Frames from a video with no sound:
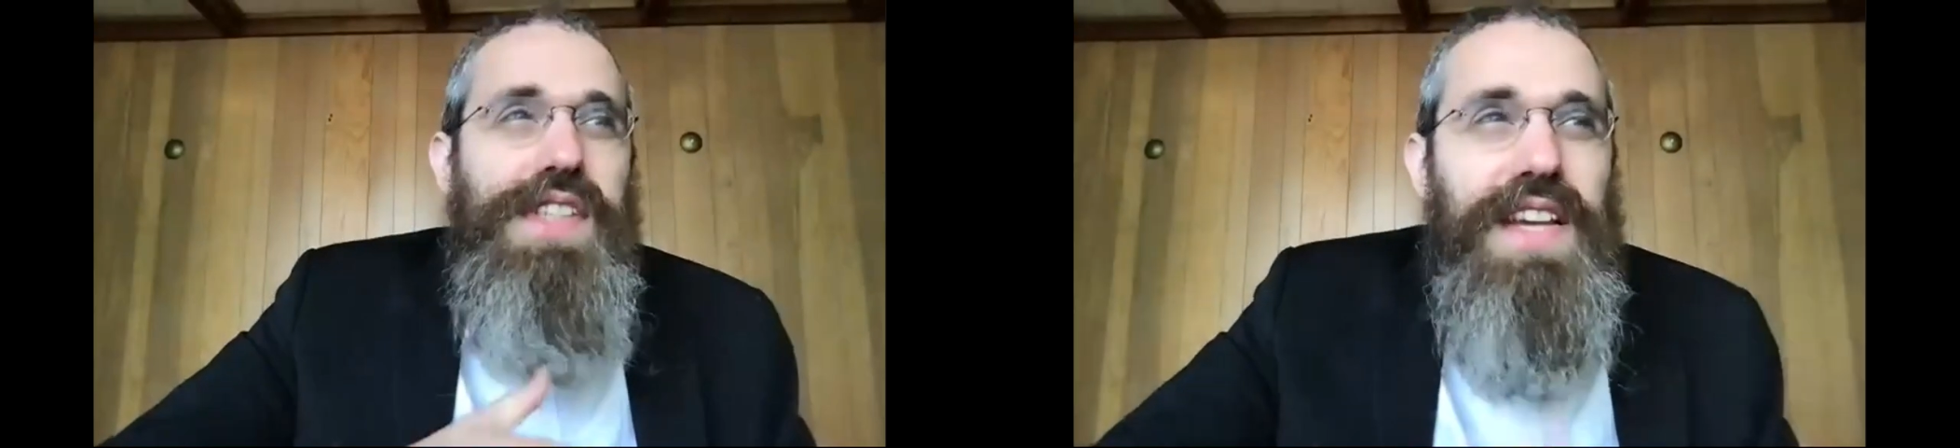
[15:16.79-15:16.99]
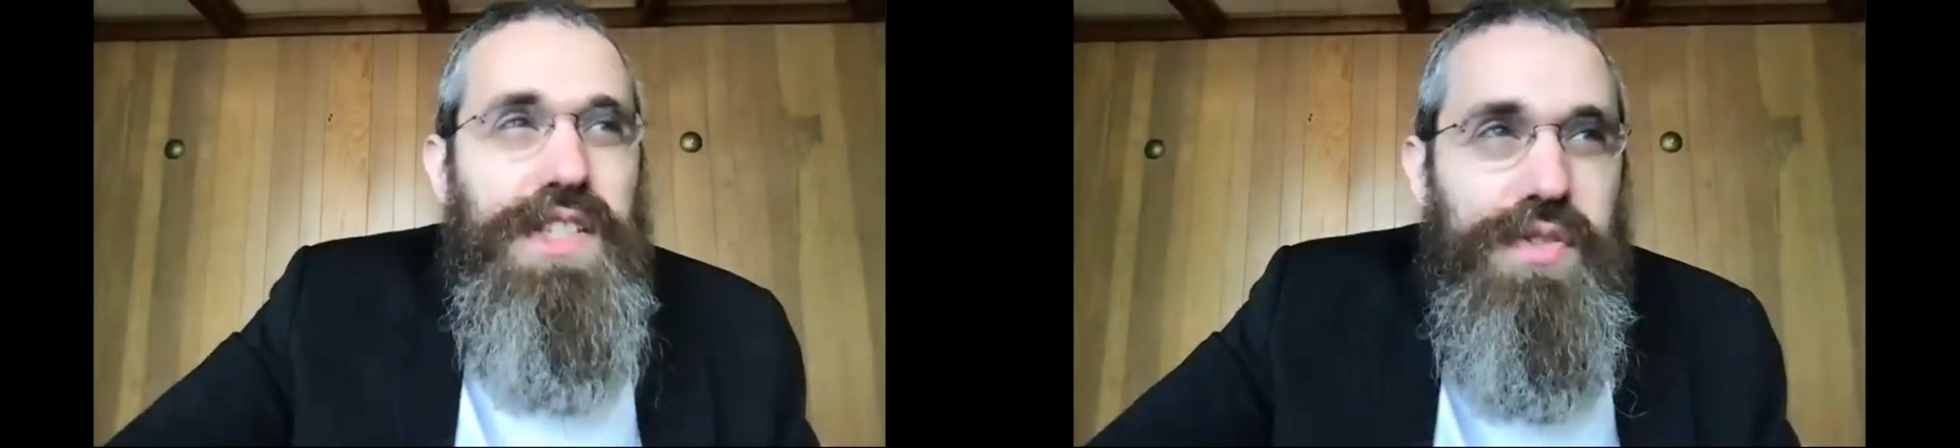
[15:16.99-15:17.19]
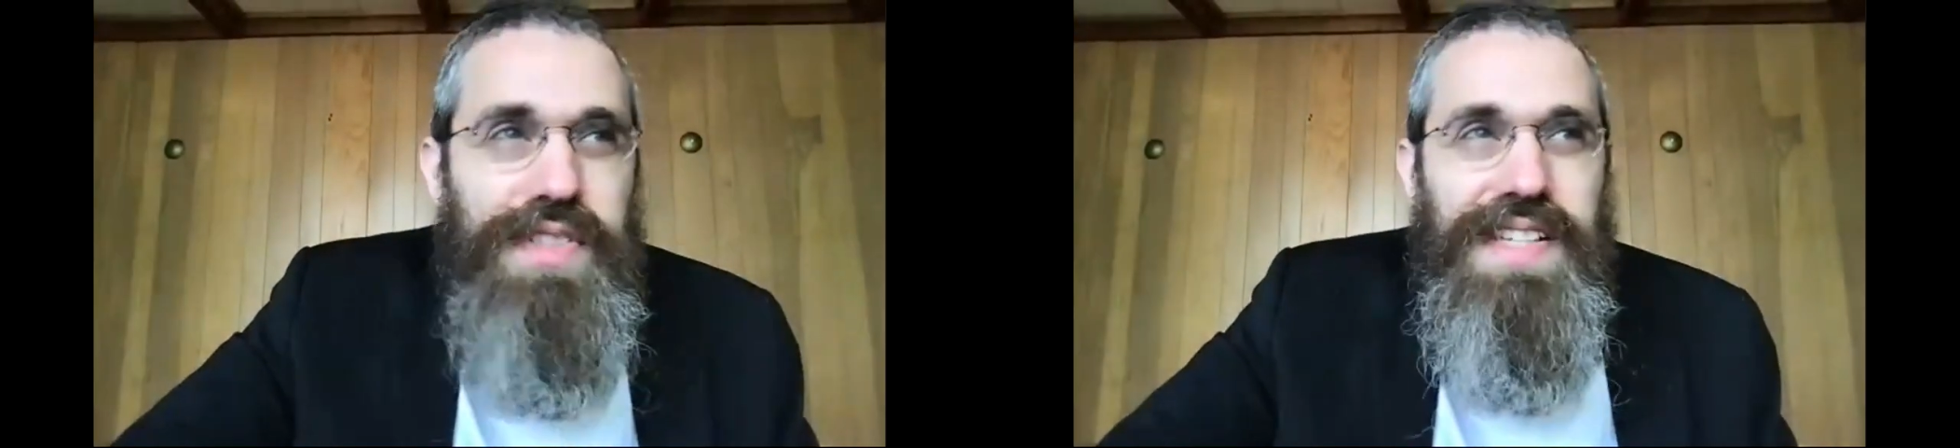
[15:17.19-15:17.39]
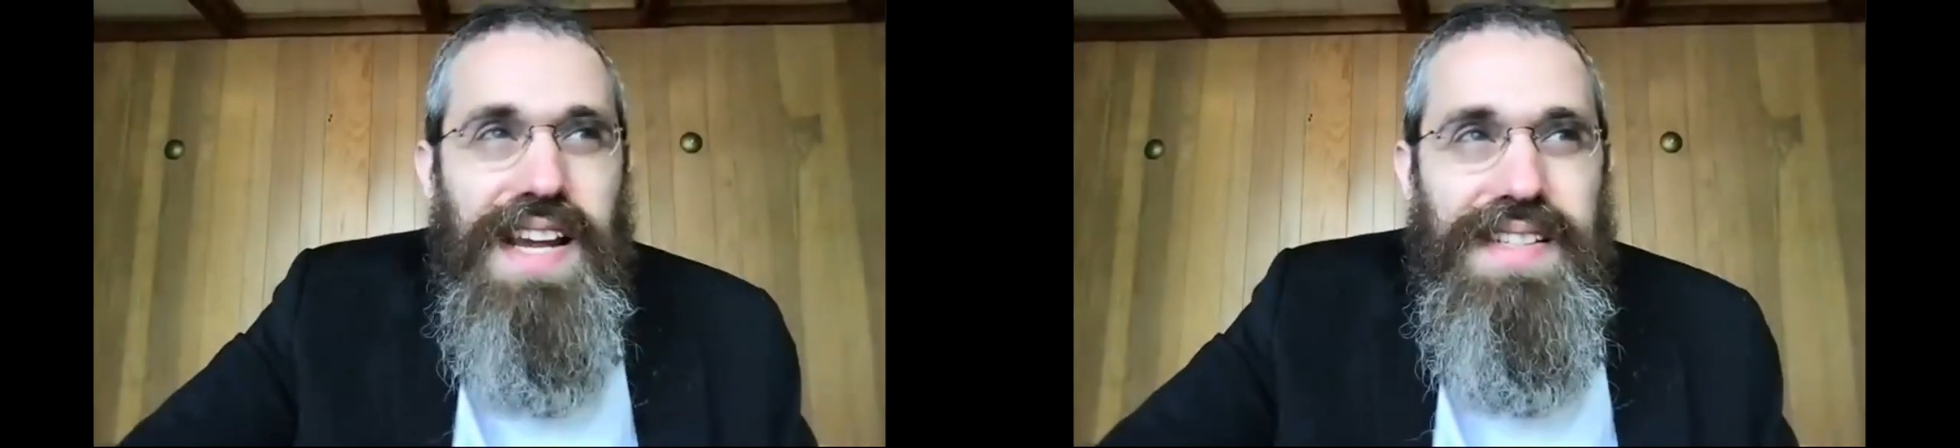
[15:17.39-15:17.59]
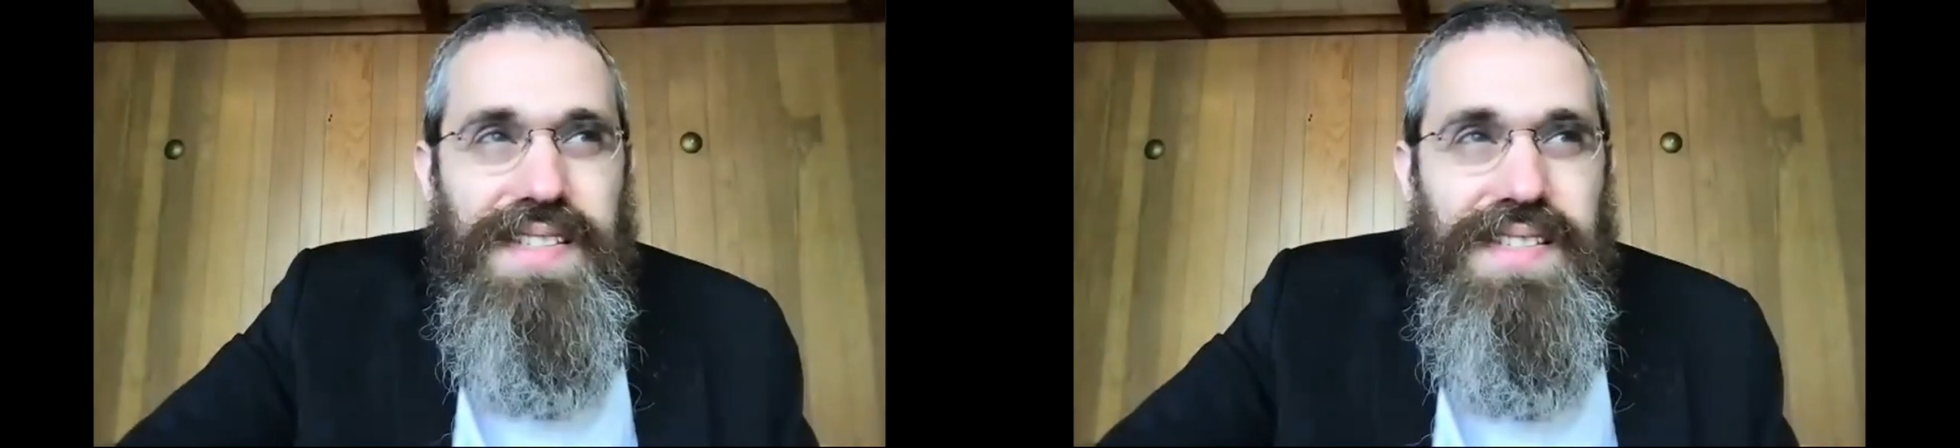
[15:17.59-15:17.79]
And the answer is
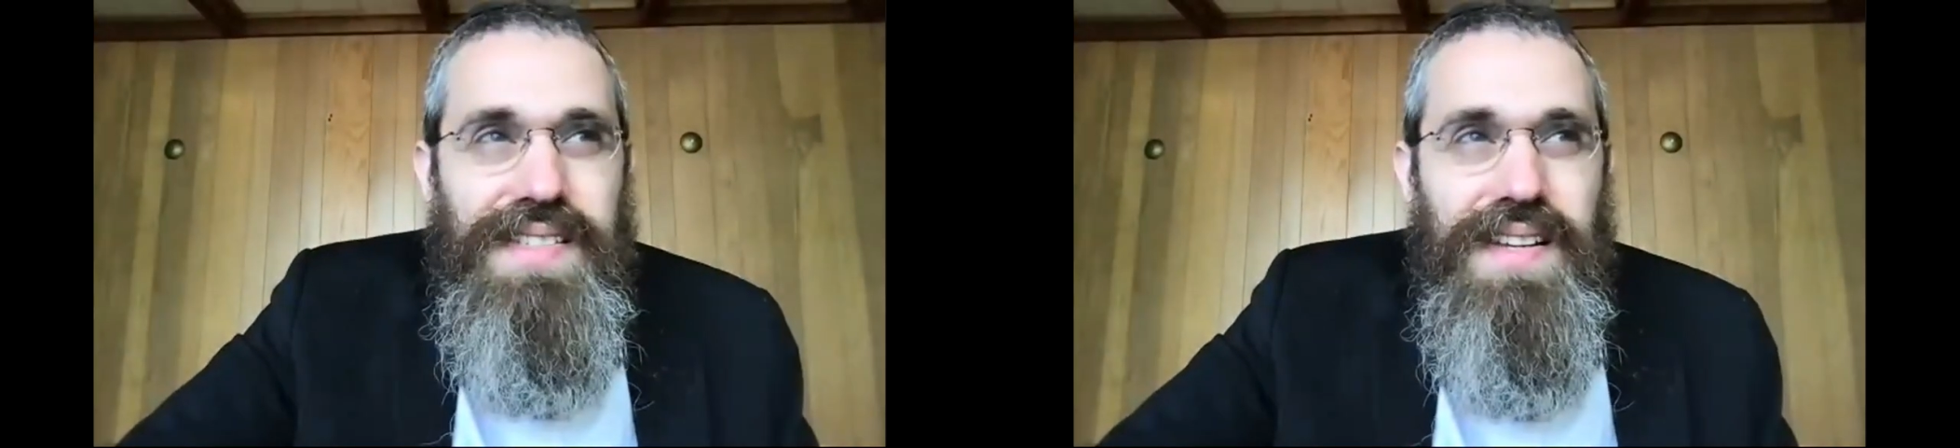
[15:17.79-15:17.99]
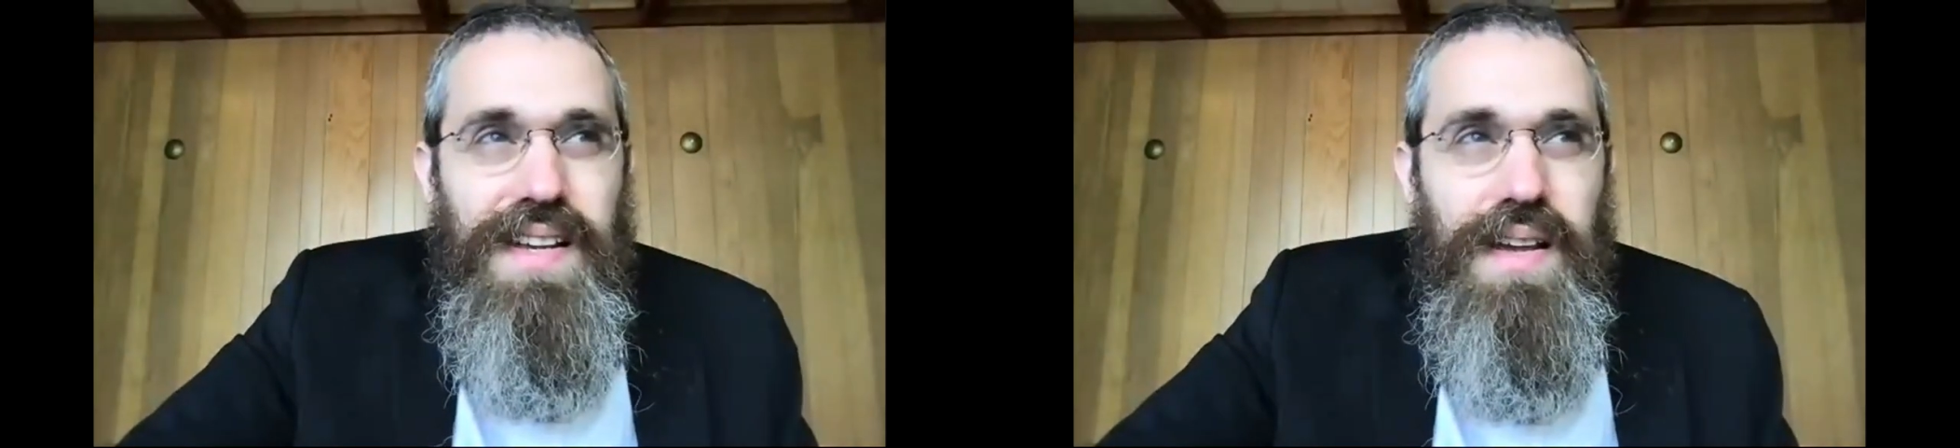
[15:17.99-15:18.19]
yes.